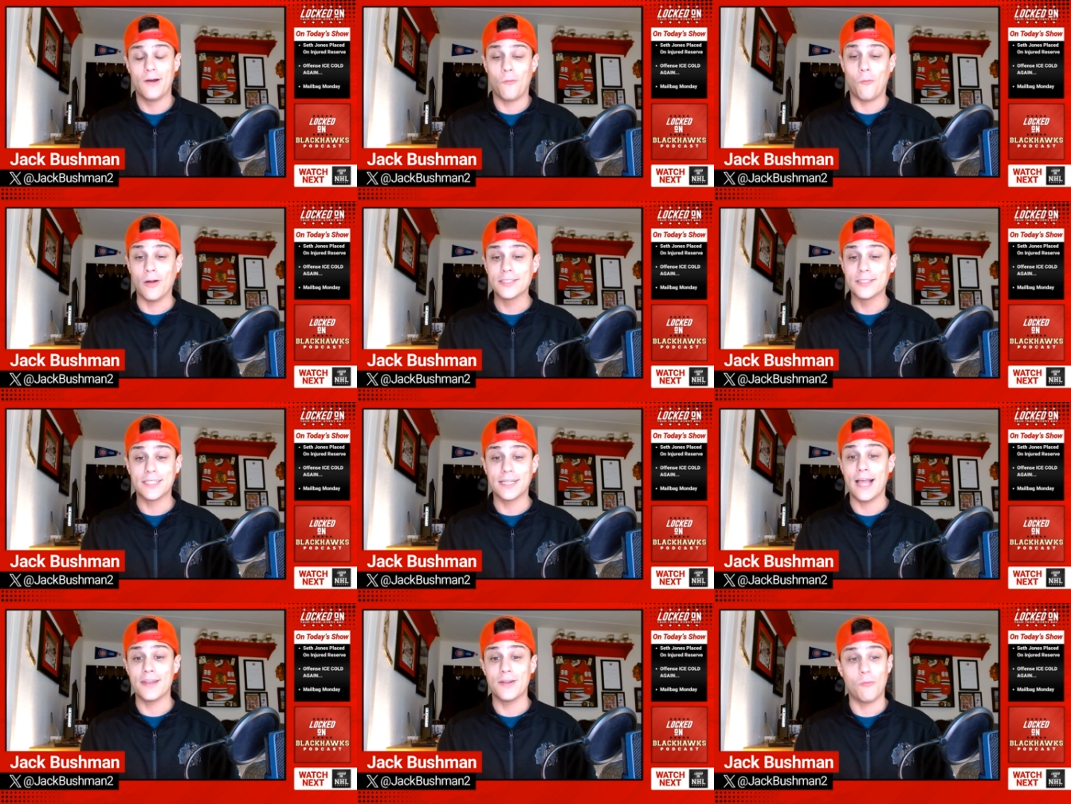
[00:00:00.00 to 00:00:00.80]
once
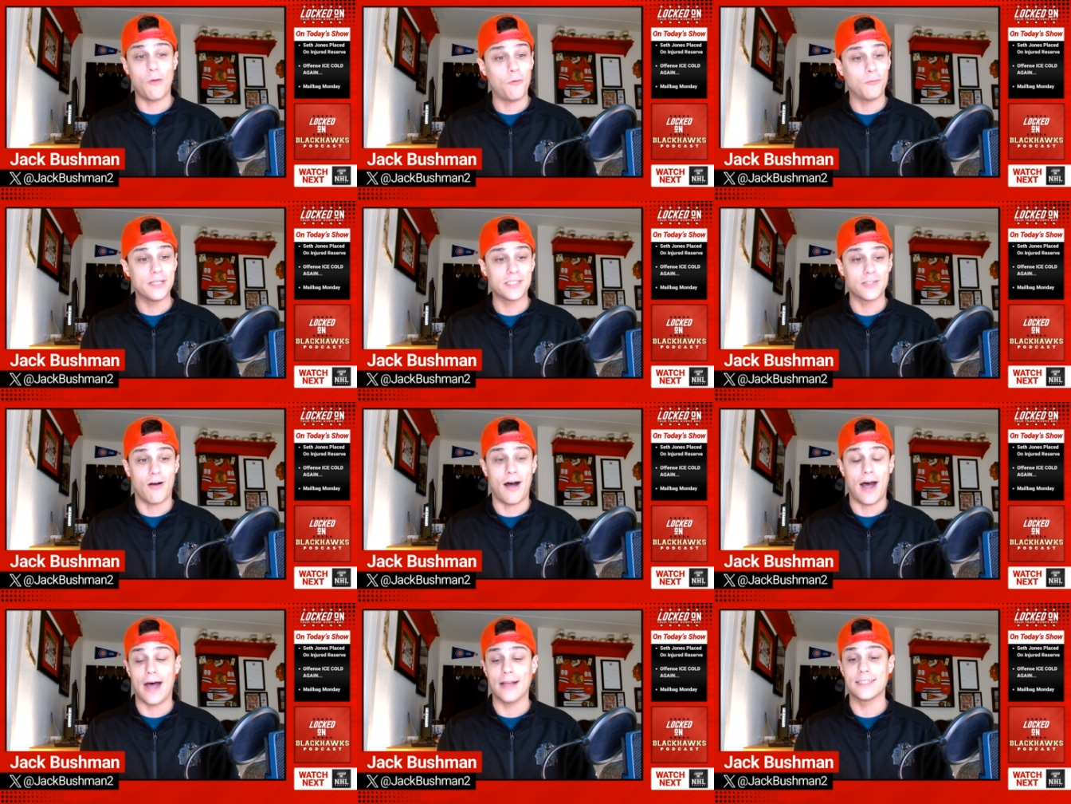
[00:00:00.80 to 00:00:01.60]
again to what we saw
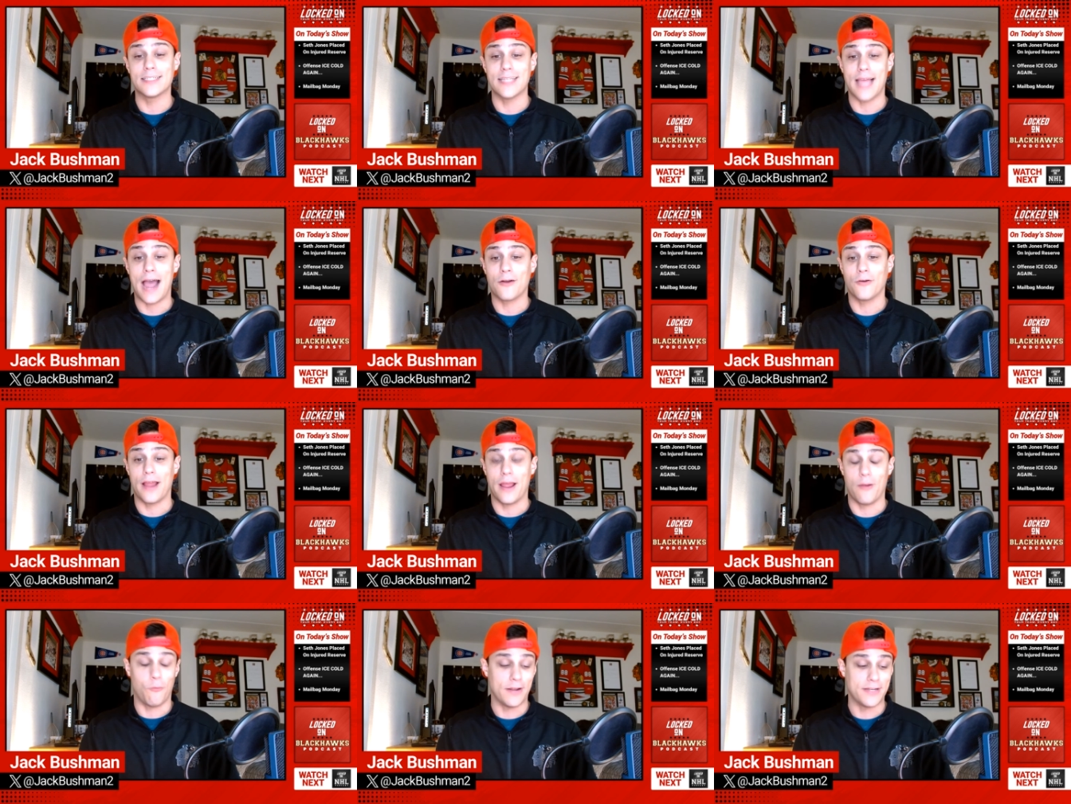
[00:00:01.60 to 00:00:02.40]
on
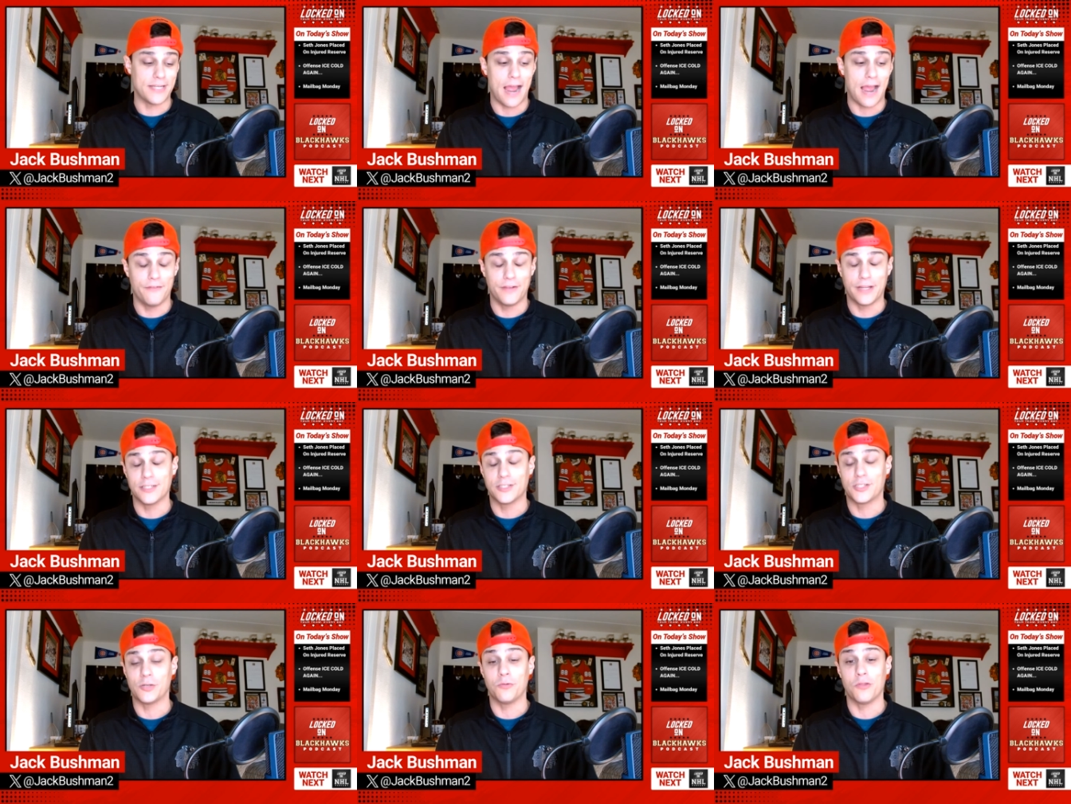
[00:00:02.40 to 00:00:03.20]
Saturday when diving
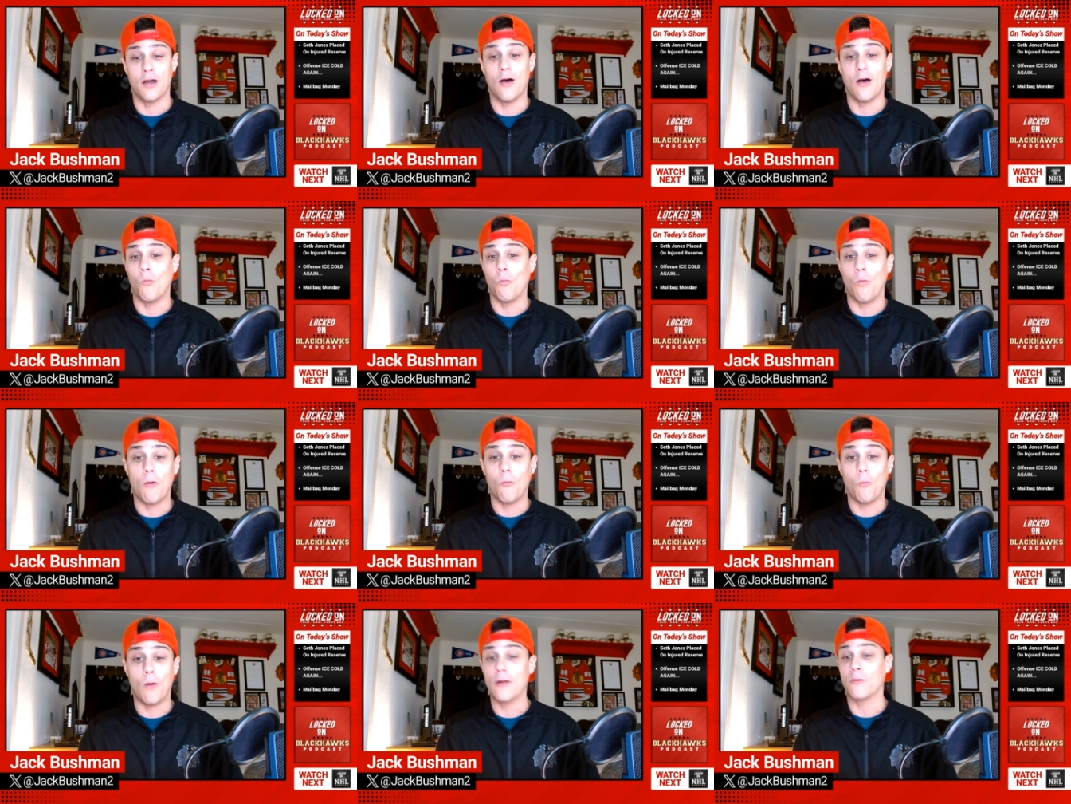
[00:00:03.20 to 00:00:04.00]
into the
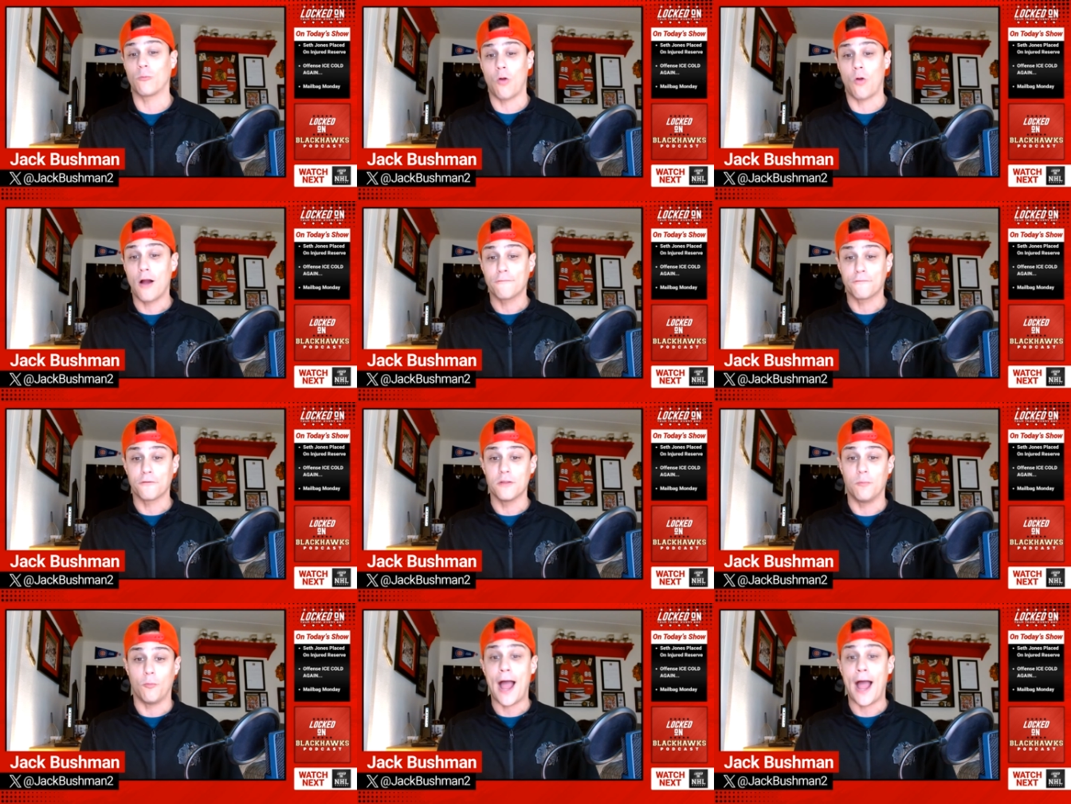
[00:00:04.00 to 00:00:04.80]
what went wrong for
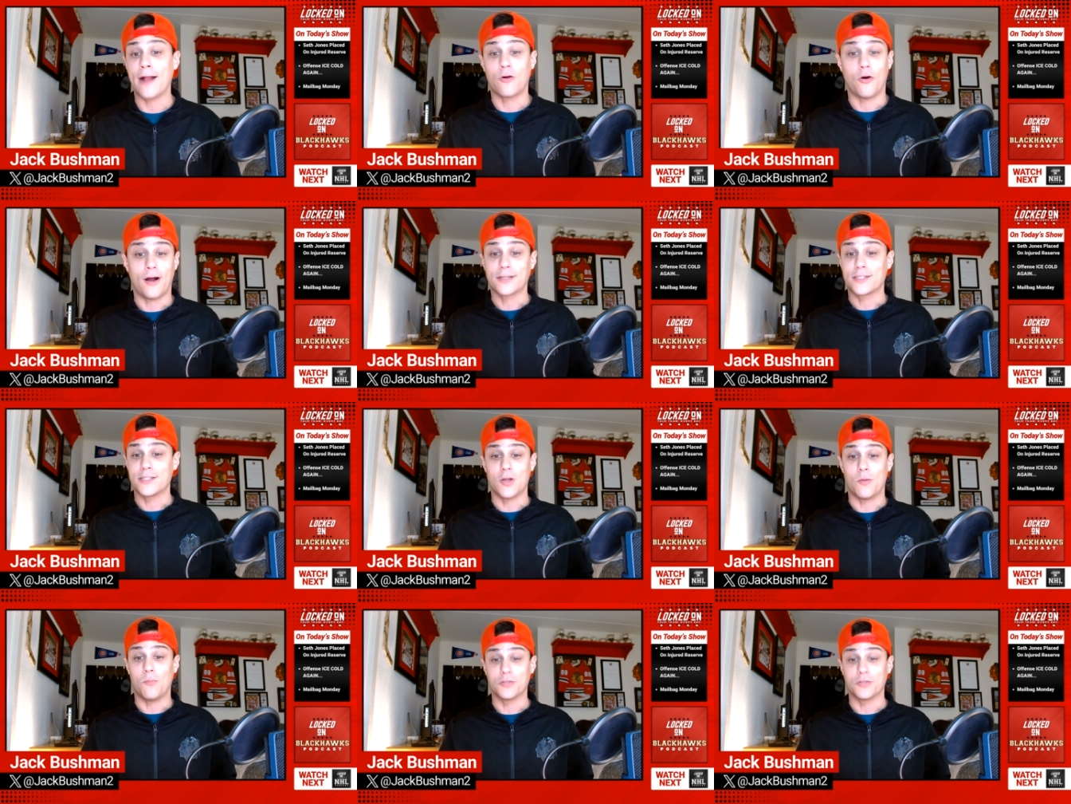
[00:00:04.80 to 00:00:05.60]
the Blackhawks.
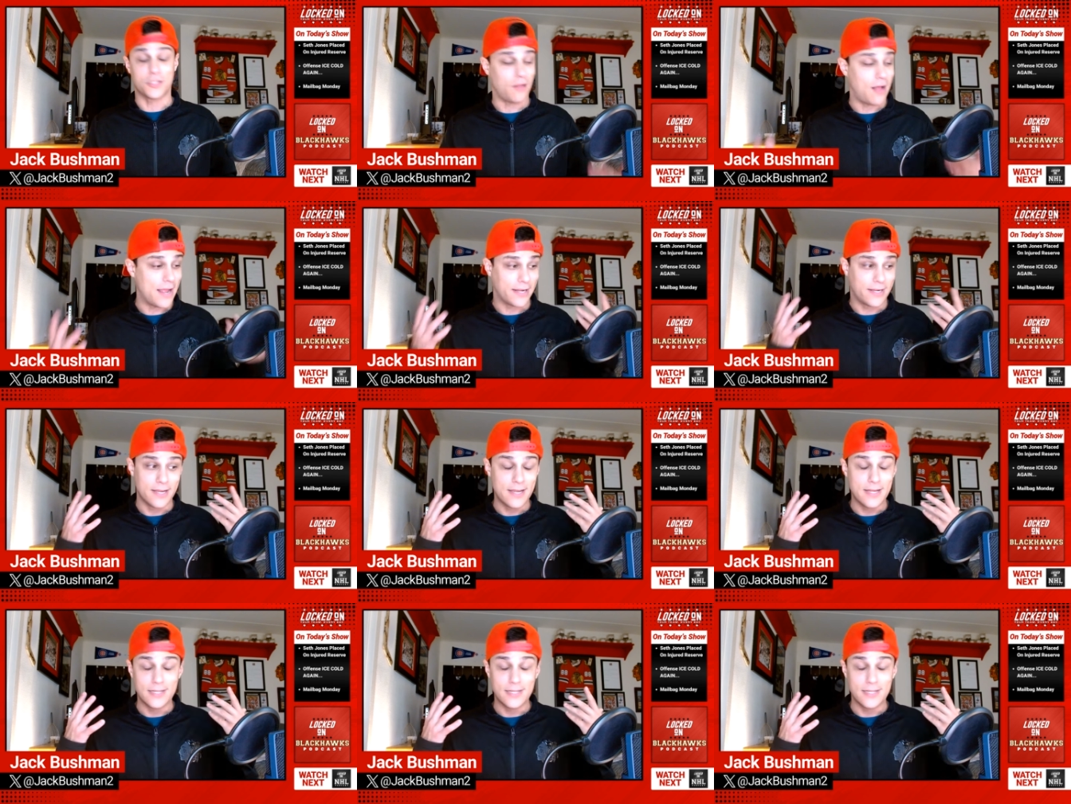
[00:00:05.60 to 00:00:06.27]
It's almost like